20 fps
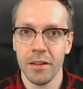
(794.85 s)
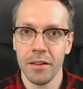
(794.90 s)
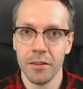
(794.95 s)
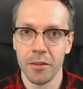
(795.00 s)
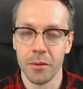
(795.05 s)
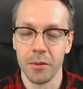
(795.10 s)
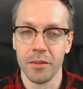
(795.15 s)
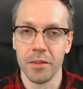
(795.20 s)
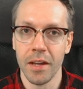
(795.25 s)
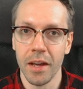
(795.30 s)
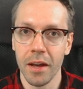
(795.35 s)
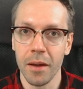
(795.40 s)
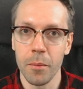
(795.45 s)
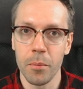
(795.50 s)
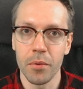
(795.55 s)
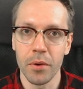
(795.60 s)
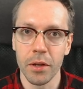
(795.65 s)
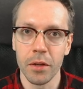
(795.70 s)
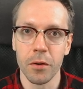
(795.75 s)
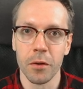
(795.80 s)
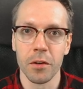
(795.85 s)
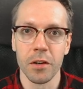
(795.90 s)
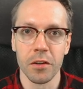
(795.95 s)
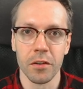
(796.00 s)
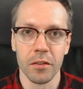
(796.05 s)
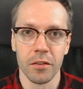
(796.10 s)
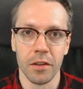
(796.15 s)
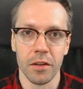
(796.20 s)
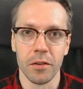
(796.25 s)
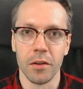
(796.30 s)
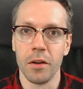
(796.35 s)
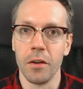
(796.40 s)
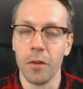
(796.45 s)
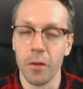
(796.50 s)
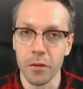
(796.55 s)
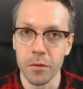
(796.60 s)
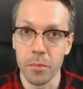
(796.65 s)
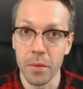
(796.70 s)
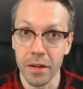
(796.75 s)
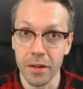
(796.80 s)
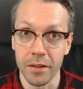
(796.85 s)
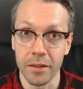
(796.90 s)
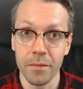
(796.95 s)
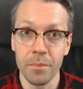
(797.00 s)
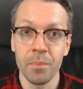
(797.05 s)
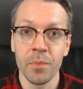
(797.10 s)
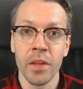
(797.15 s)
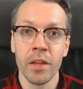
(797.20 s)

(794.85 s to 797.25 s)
So their preconditions are a lot better